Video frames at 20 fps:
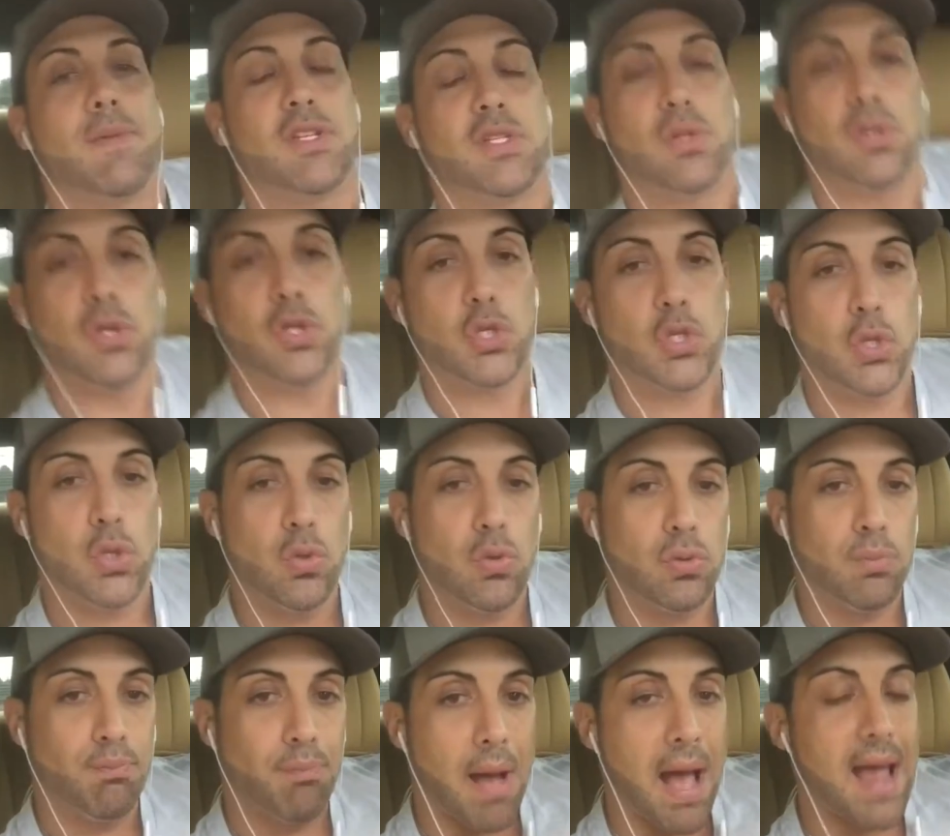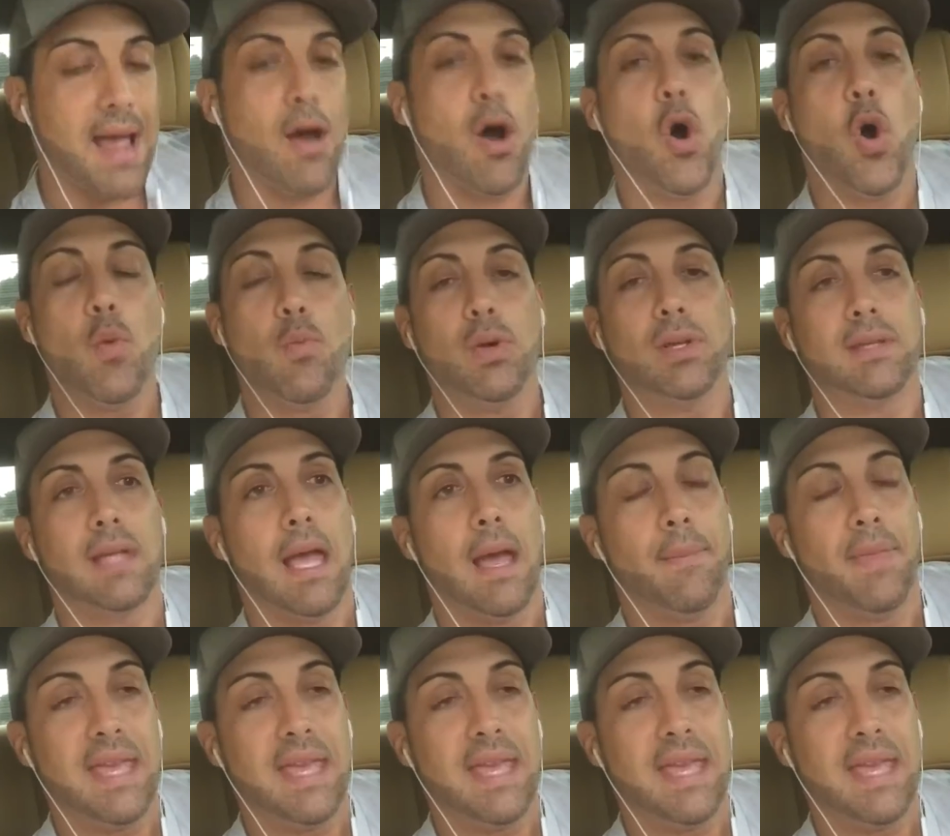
As soon as you buy a home with them,